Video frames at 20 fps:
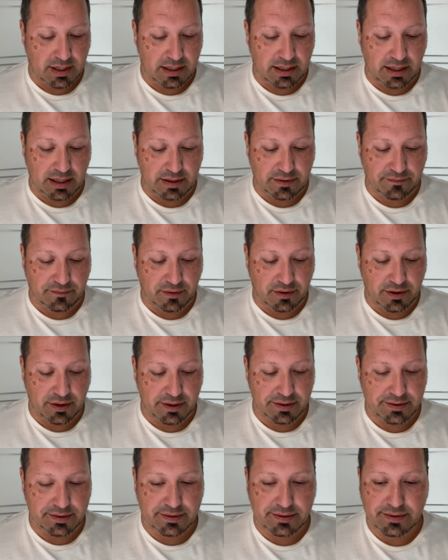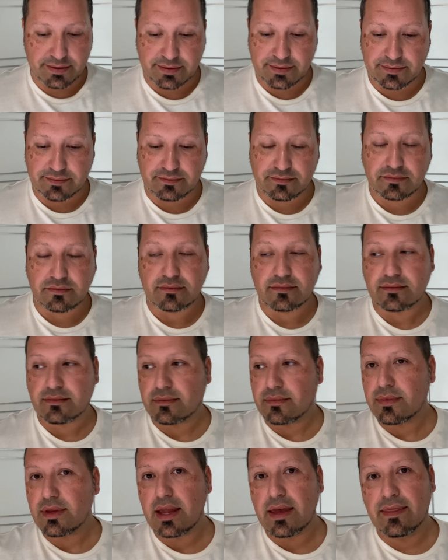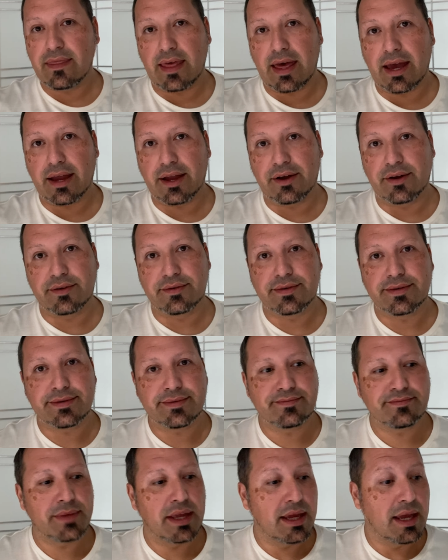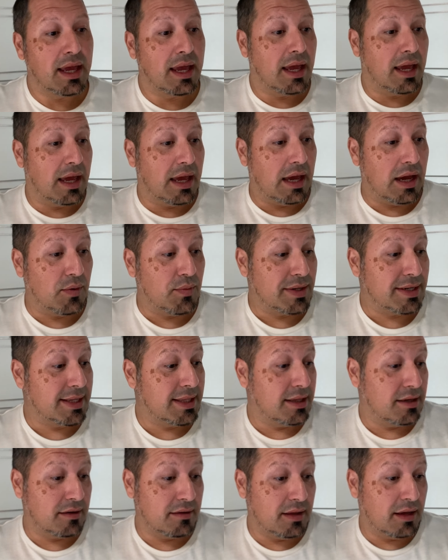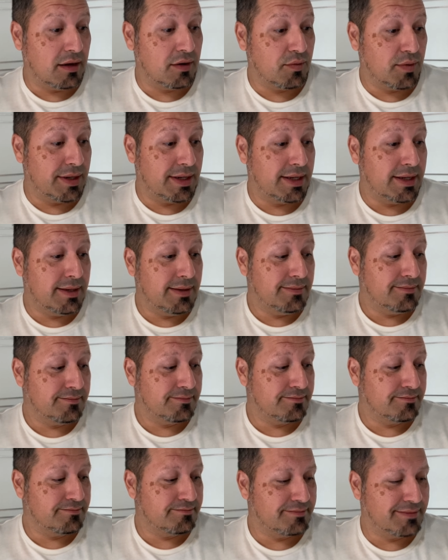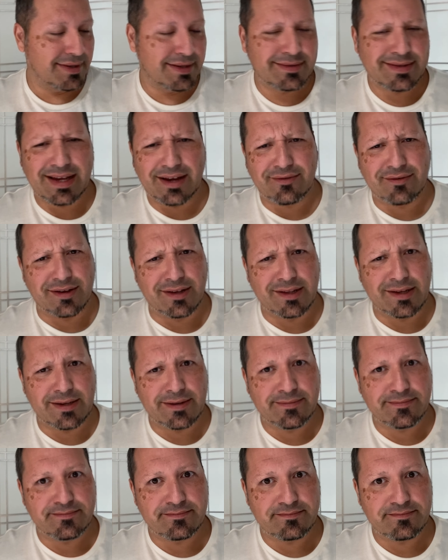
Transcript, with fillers: Yeah, as far as that goes, I went a little long-winded. Not really.